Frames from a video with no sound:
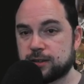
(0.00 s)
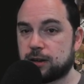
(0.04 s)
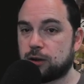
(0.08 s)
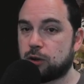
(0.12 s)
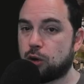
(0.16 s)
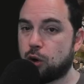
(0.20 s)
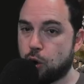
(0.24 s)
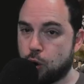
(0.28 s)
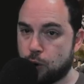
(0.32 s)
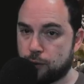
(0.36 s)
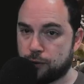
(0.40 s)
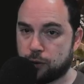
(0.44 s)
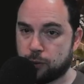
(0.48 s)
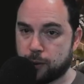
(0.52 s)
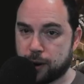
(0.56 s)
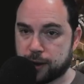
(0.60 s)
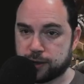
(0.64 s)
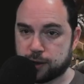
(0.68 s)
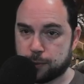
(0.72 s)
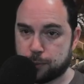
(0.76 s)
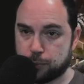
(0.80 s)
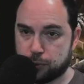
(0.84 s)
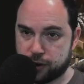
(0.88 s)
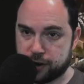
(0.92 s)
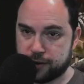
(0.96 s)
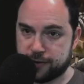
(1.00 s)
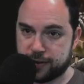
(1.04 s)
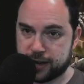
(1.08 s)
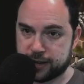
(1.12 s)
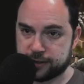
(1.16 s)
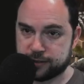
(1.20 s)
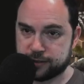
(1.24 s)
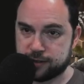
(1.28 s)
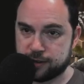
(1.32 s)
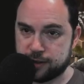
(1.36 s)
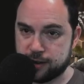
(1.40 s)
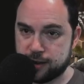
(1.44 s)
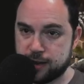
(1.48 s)
it'll overwrite the
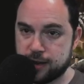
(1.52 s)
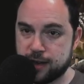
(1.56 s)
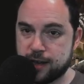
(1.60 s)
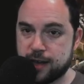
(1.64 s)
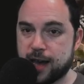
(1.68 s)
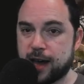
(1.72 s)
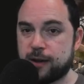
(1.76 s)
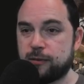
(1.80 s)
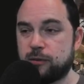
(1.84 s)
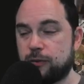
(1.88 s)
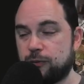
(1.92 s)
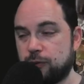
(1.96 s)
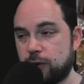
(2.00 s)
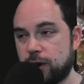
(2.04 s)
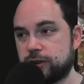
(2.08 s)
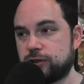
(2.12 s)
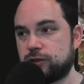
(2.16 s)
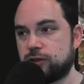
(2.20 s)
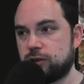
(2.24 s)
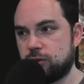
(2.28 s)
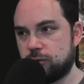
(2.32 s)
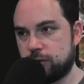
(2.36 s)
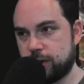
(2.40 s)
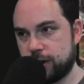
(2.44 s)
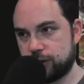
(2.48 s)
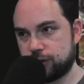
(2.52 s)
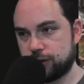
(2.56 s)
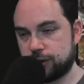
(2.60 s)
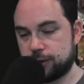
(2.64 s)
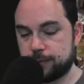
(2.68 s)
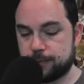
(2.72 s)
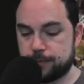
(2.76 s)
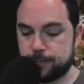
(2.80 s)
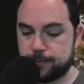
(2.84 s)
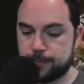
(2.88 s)
previous and refresh the duration.